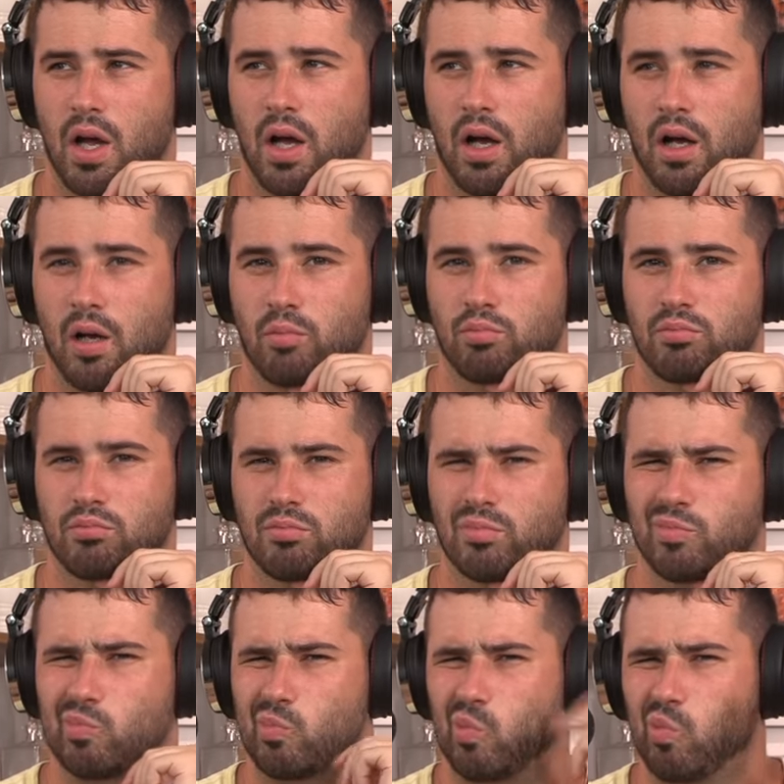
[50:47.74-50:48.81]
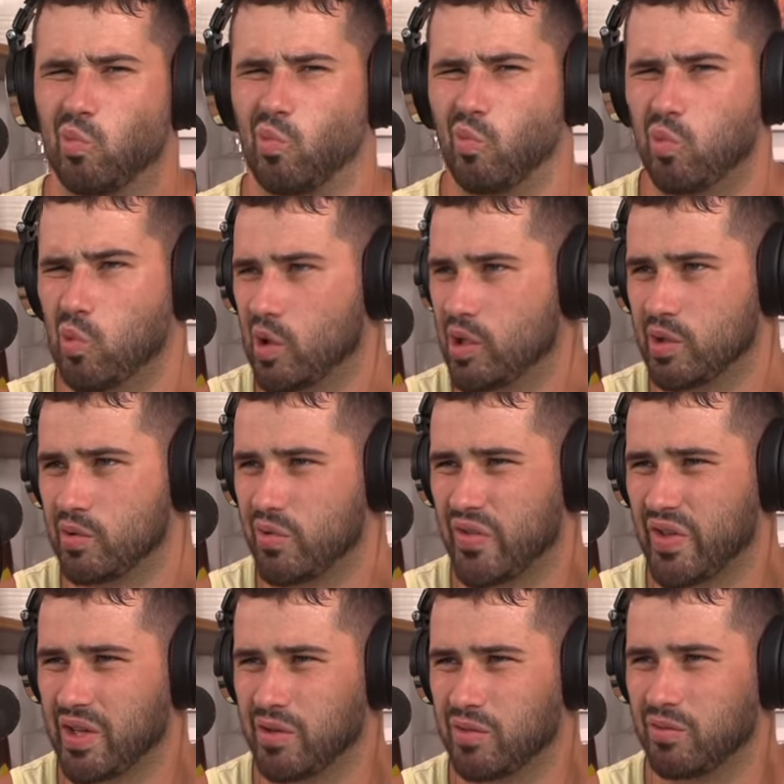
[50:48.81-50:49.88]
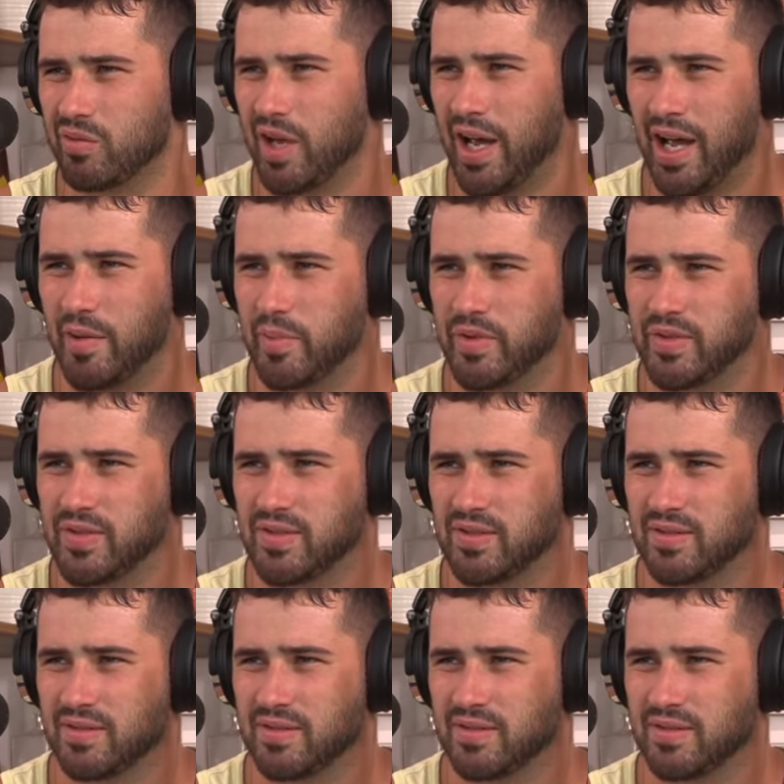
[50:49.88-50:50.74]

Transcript: Um, what do you think happens?